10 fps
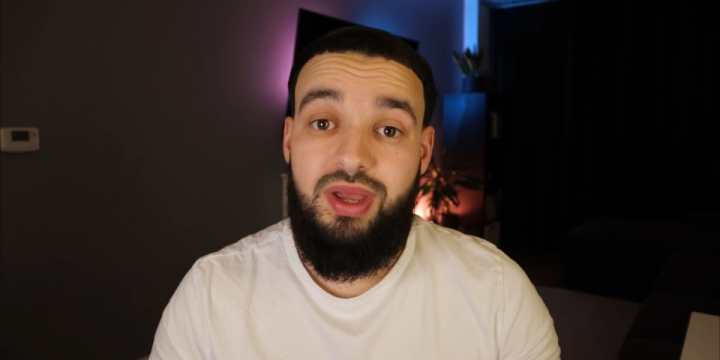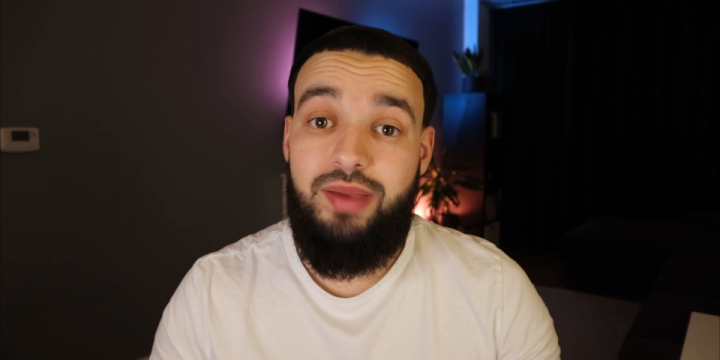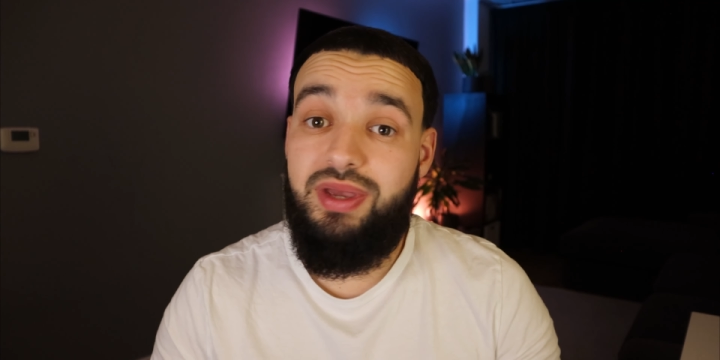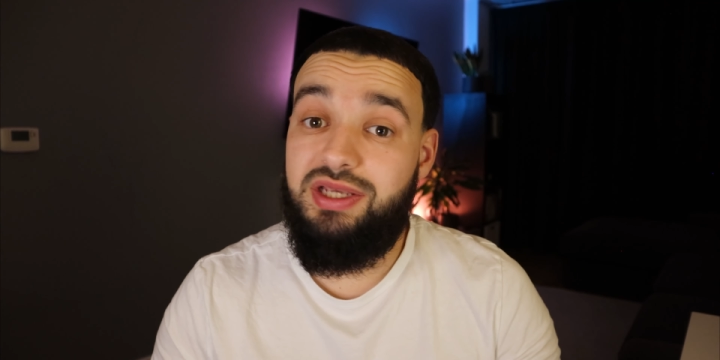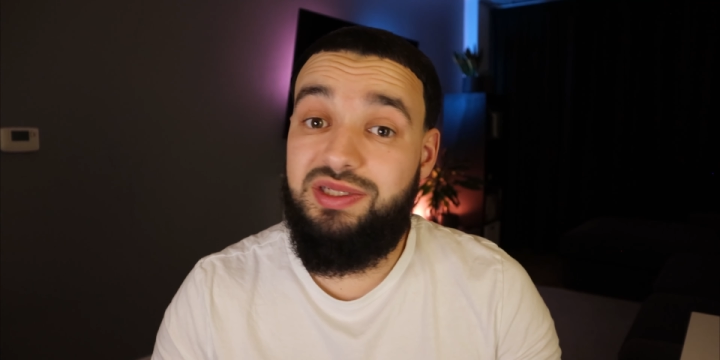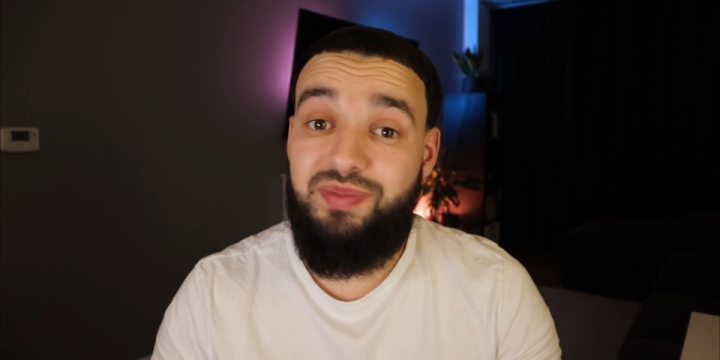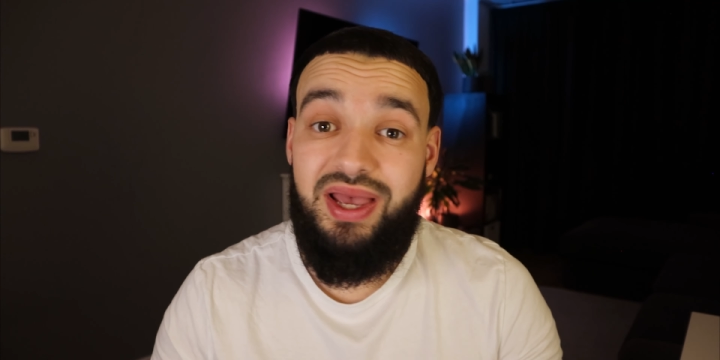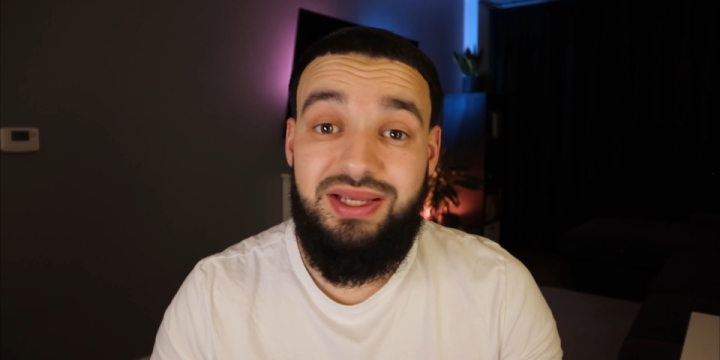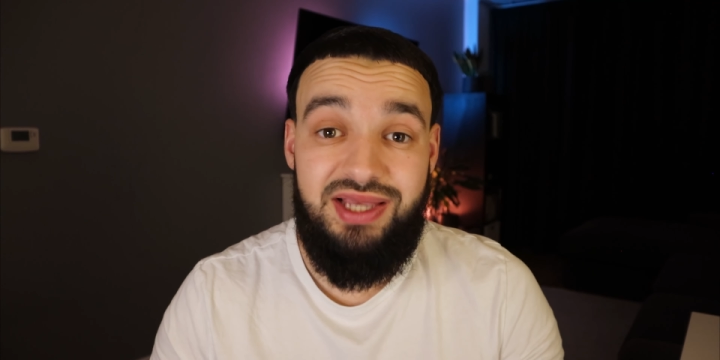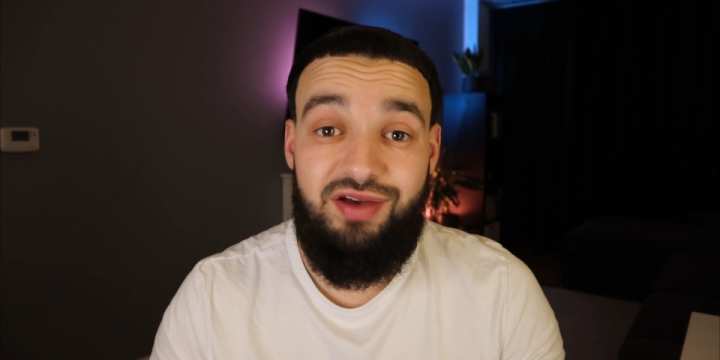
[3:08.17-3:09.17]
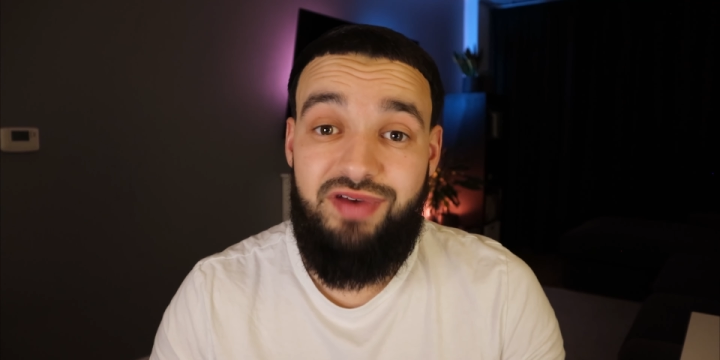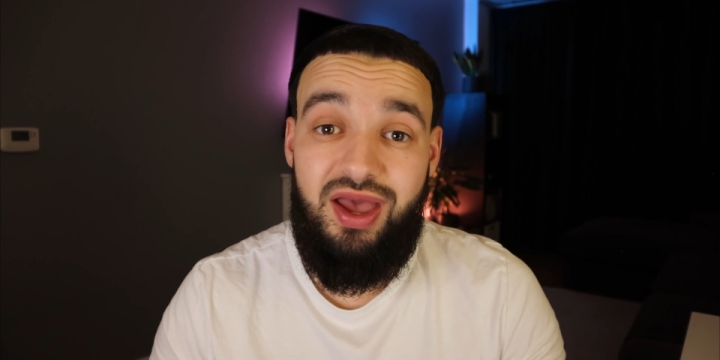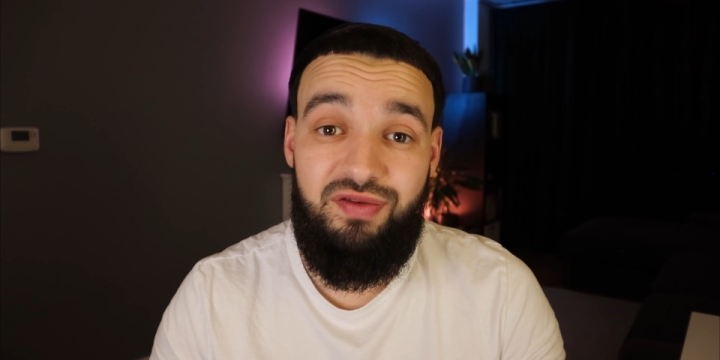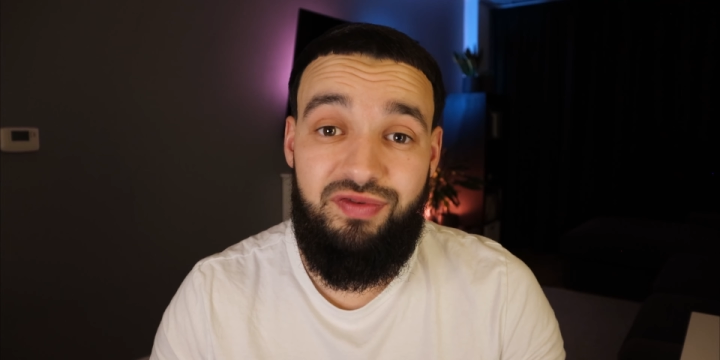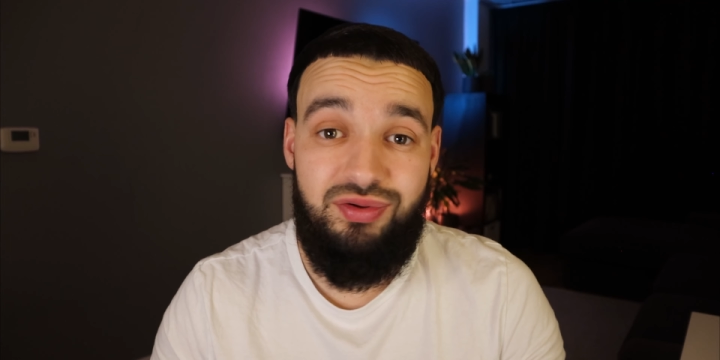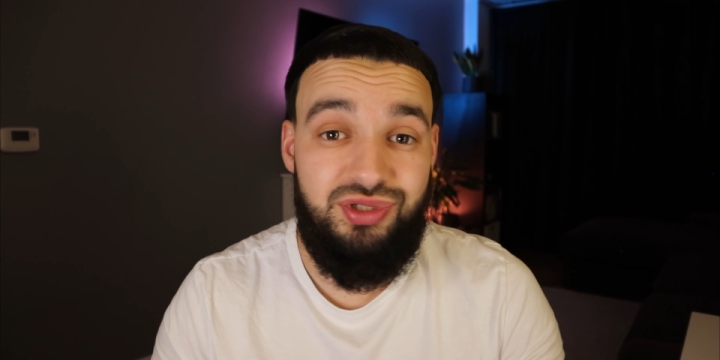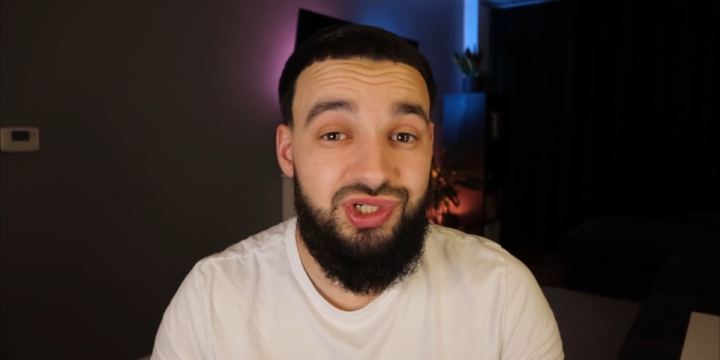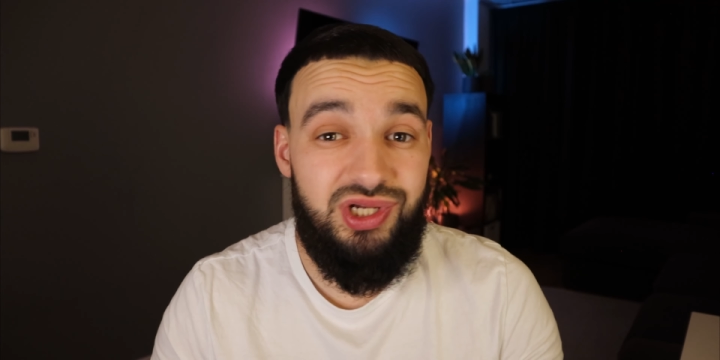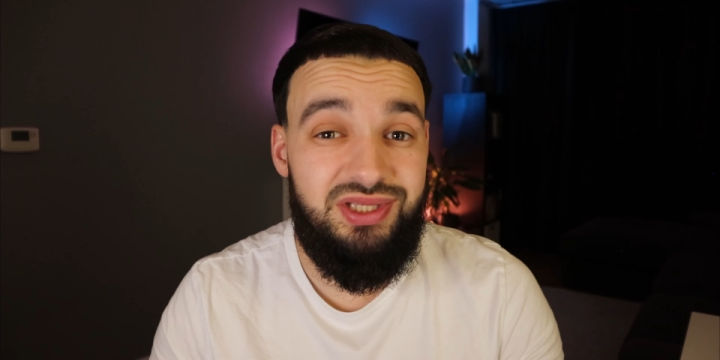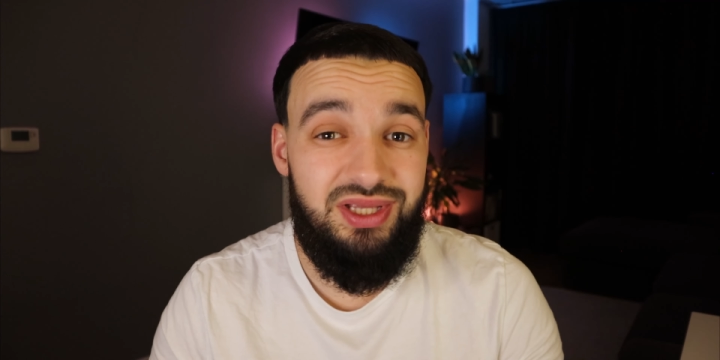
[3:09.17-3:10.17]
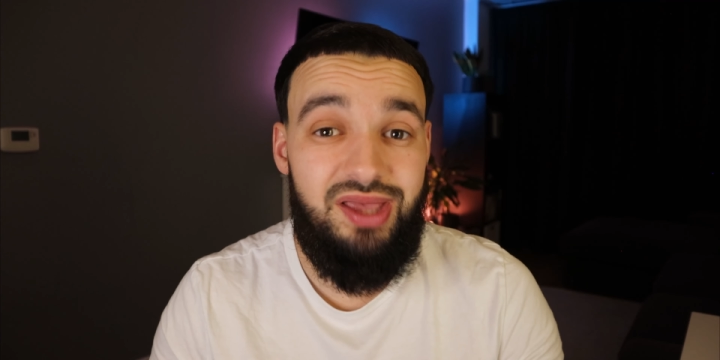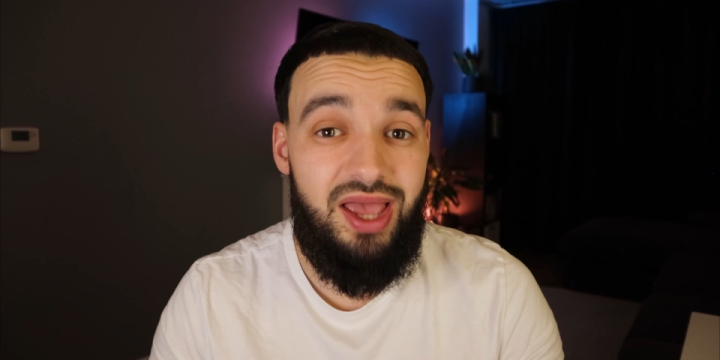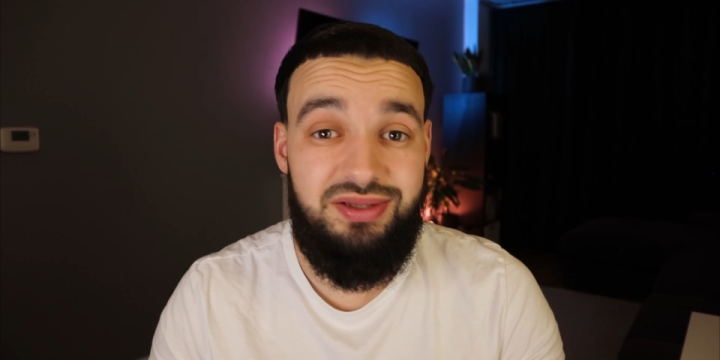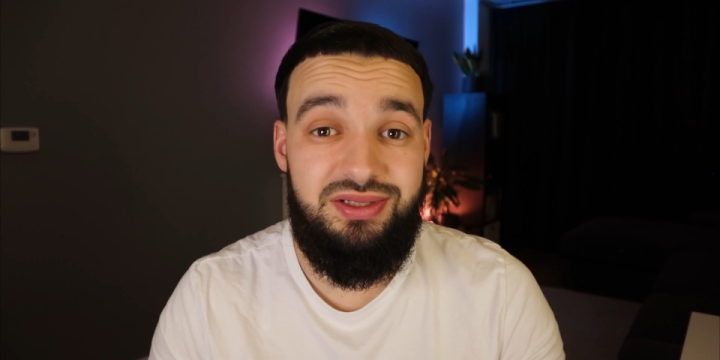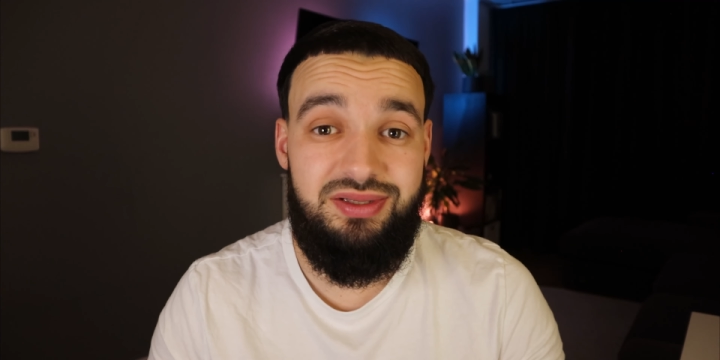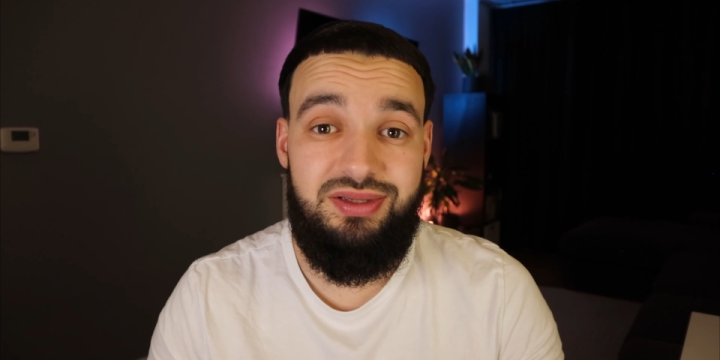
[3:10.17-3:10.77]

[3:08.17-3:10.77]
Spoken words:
Maybe a spare set of headphones just in case.